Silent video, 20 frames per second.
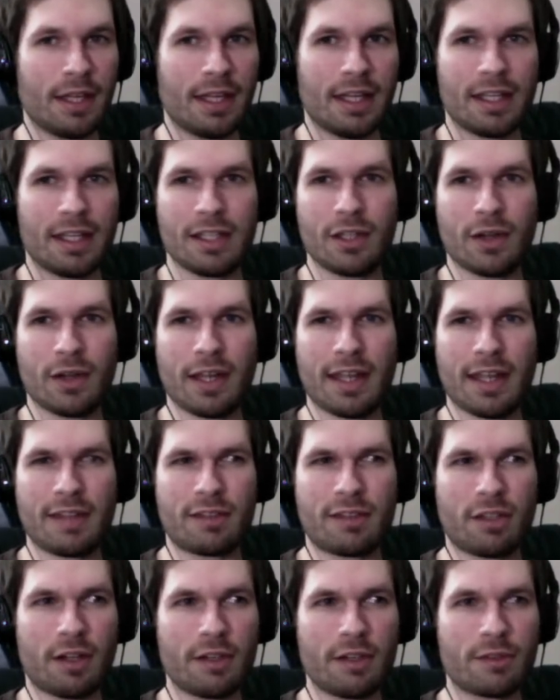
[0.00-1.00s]
You know, I
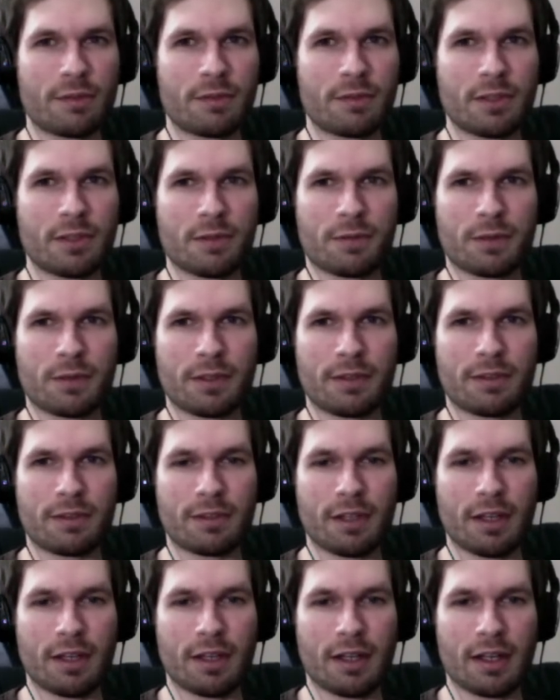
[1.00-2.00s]
had tons of
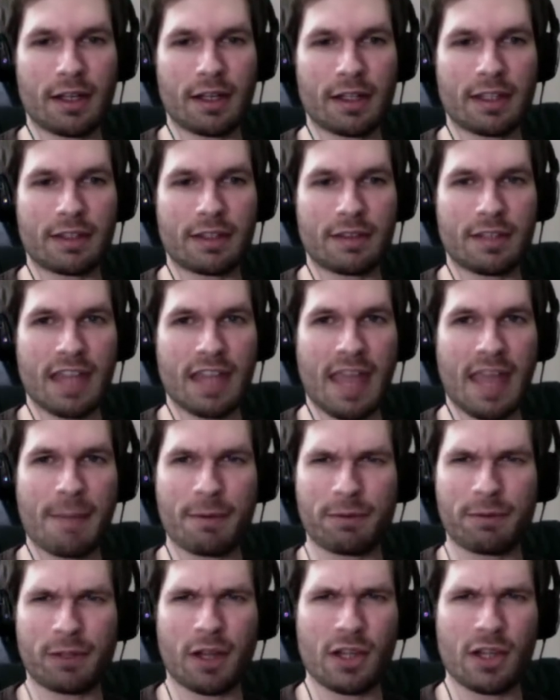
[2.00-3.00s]
different
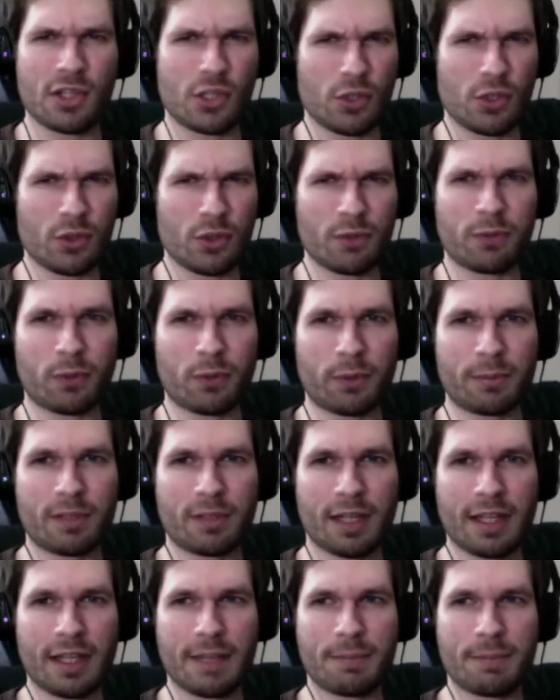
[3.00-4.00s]
camouflage uniform
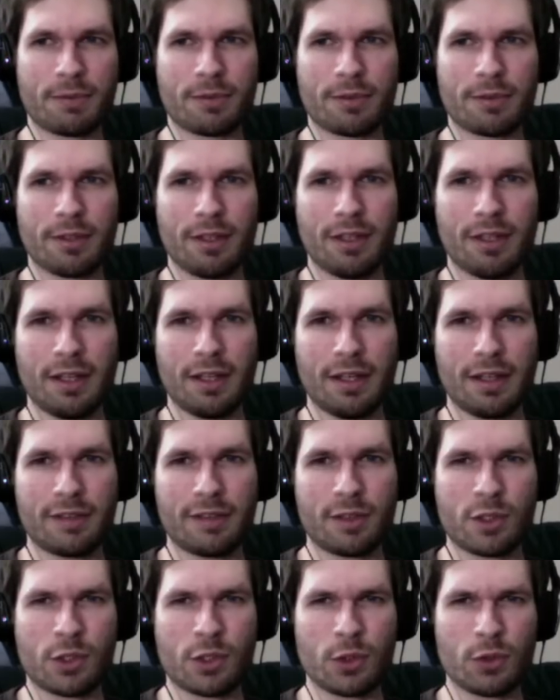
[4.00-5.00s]
types
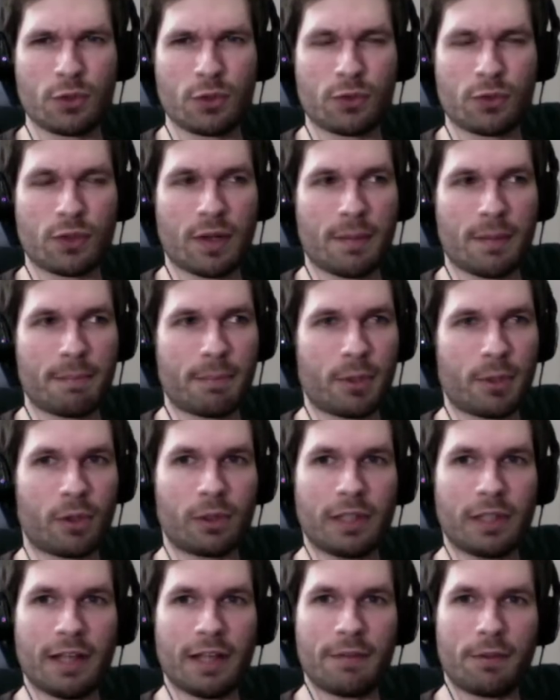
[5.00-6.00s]
to choose from
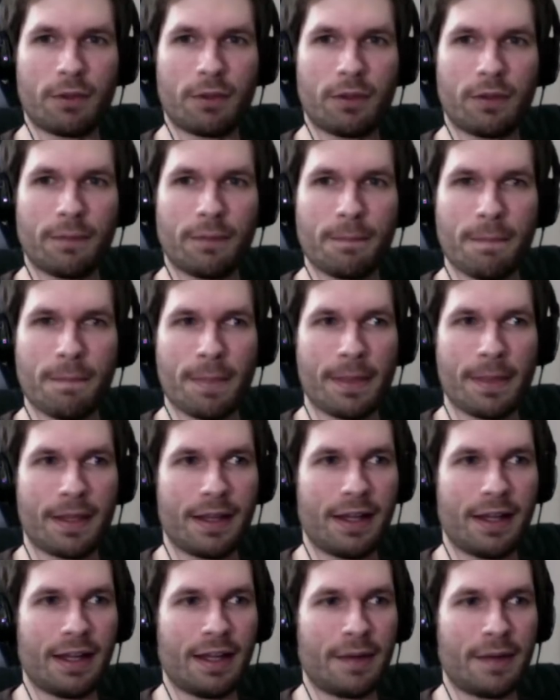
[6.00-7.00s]
per level,
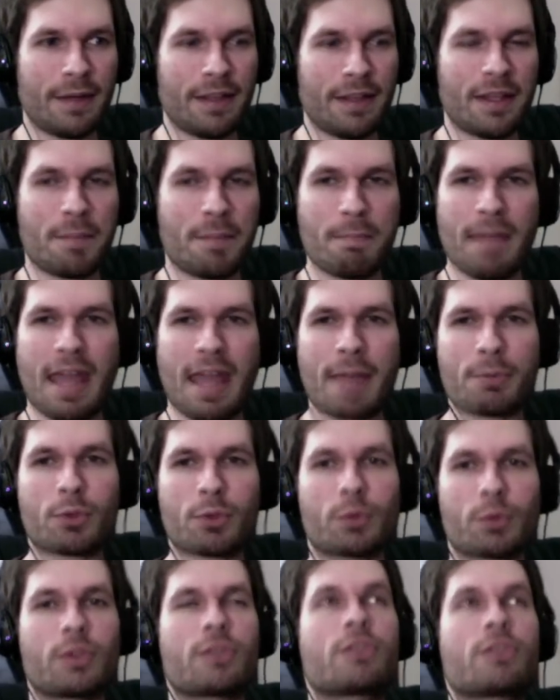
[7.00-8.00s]
and the
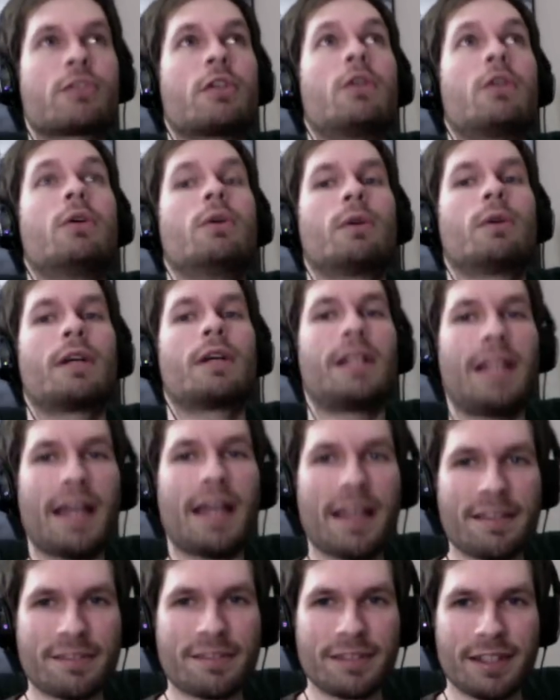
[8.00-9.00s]
maps were so
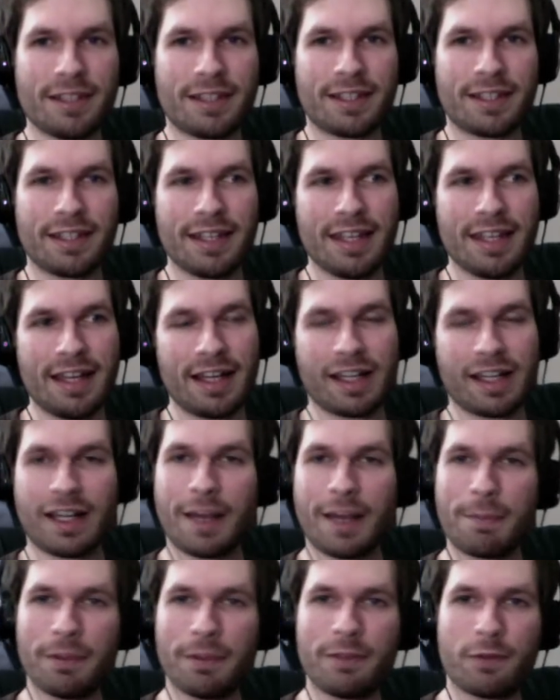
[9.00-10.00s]
classic. A
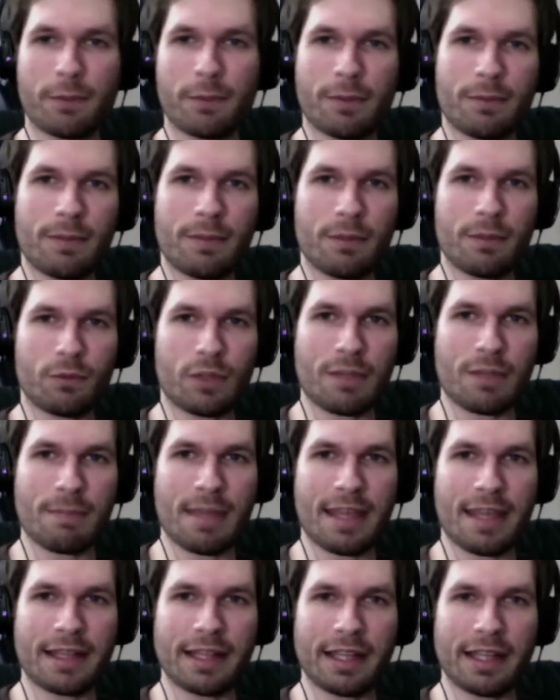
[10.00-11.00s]
couple of them had been
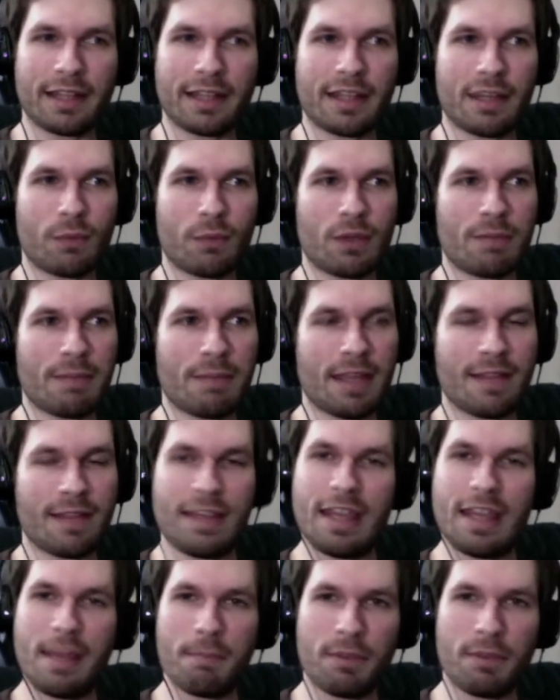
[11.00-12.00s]
remade, like they remade
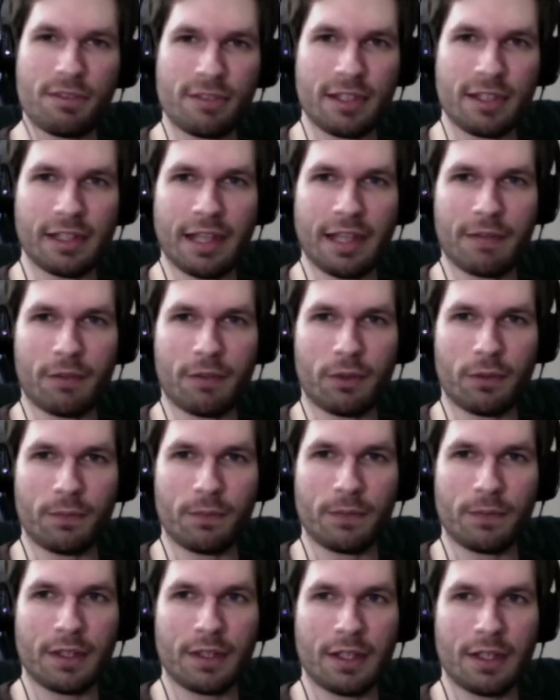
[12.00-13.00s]
the embassy level
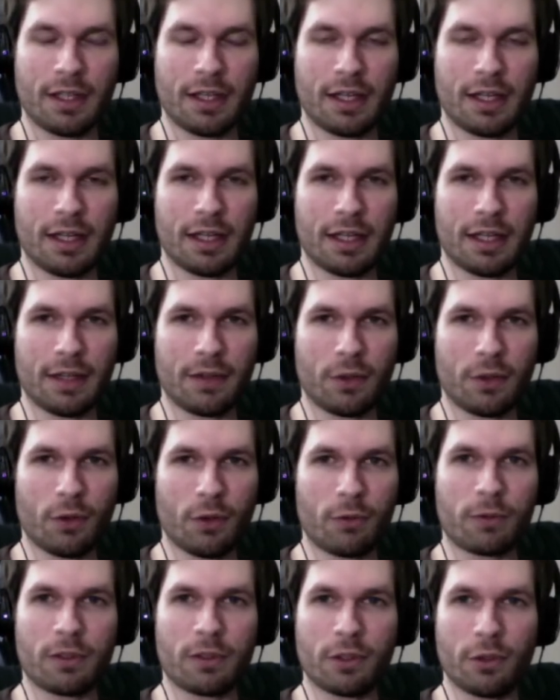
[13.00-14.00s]

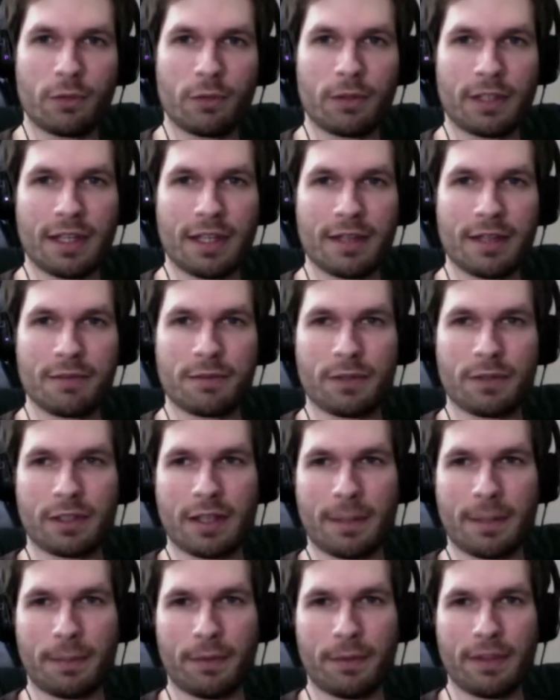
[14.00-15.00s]
over and over again for a
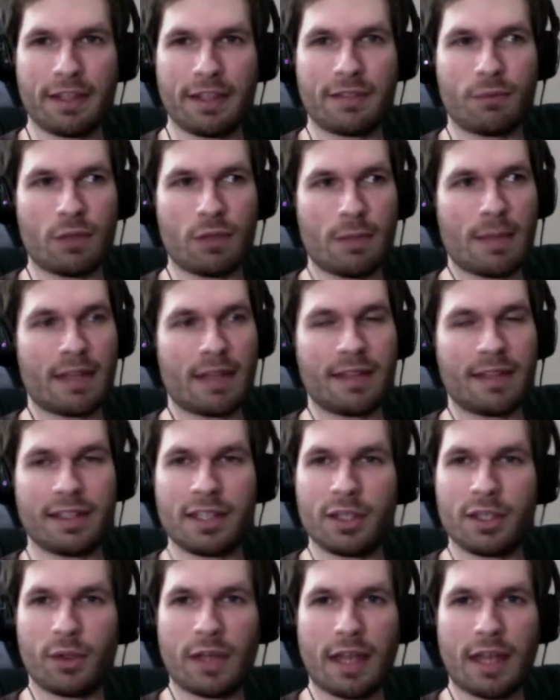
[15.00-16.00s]
couple. They remade the
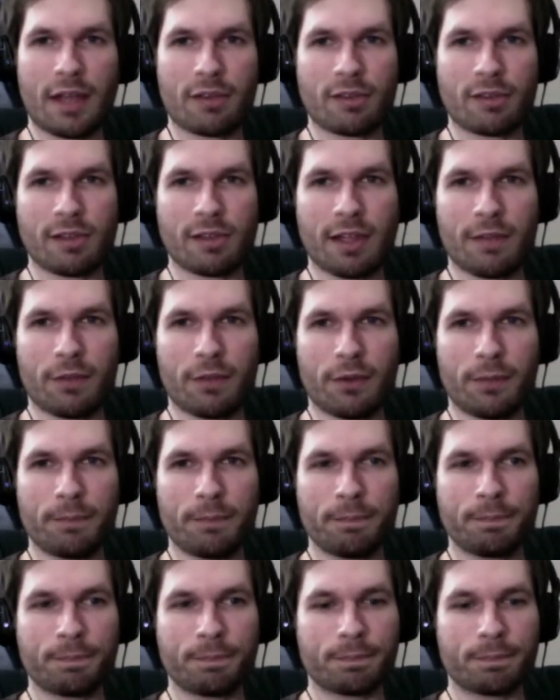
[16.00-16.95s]
Kill House level.